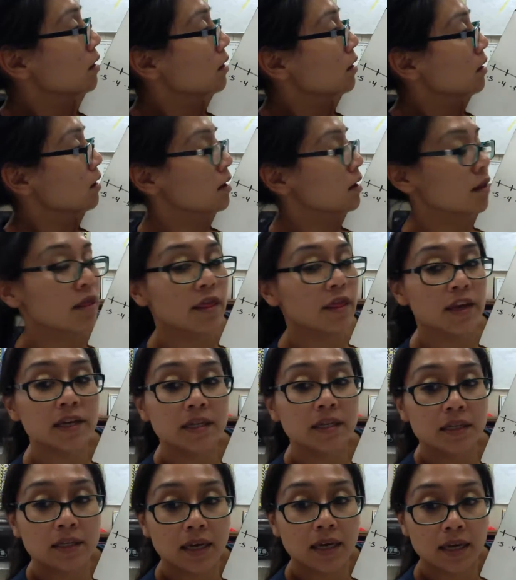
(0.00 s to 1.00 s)
This
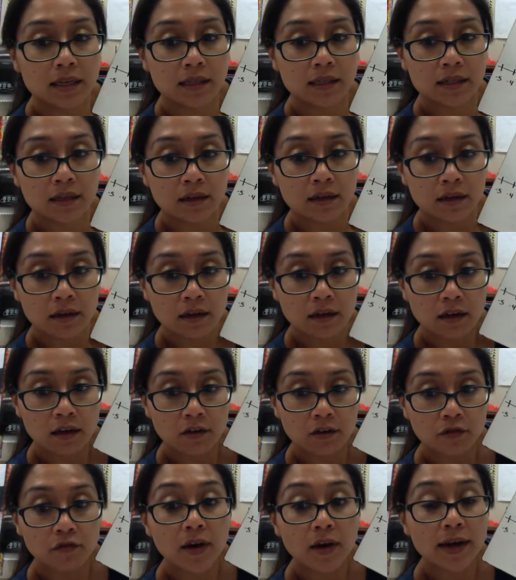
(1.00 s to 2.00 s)
says,
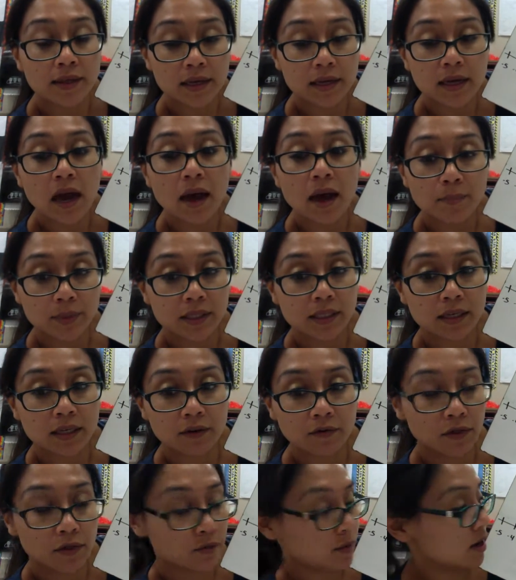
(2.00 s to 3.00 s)
find the opposite of
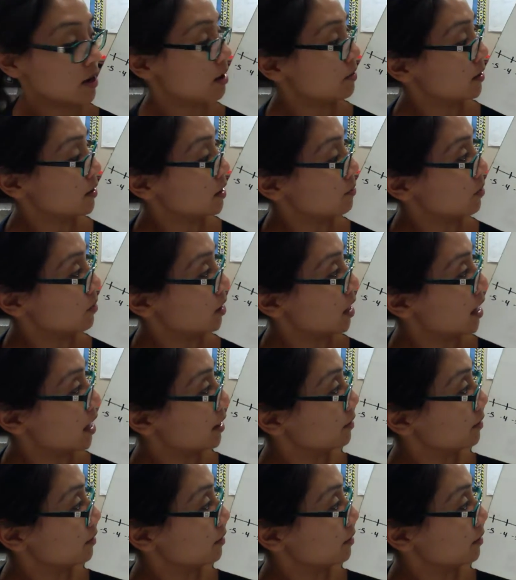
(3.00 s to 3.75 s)
3 on the number line.